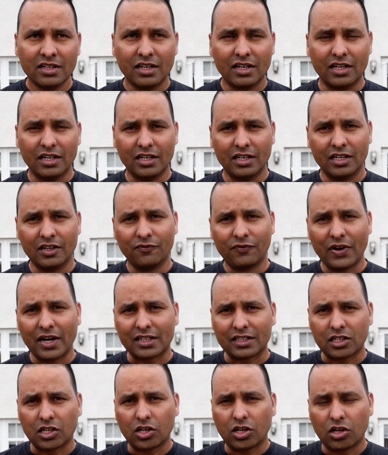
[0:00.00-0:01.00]
In
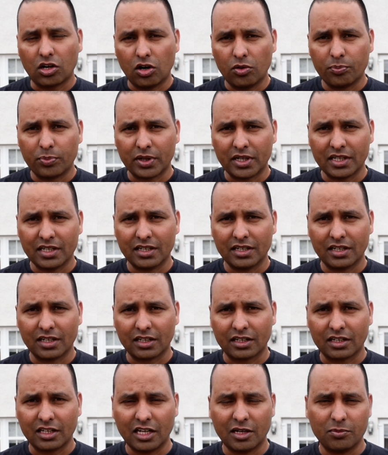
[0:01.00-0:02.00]
fact,
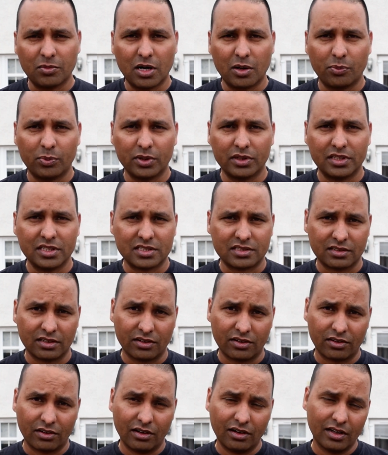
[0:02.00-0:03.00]
CompTIA came up with this
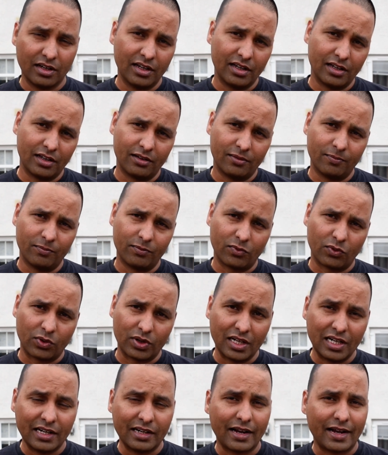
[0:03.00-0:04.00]

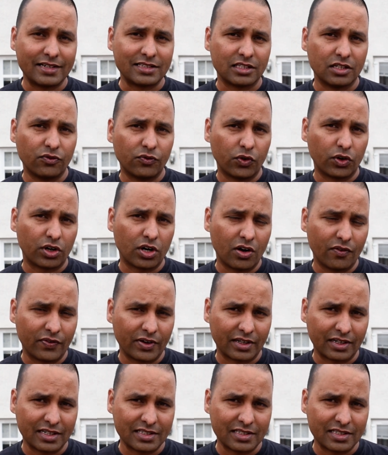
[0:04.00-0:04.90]
really nice infographic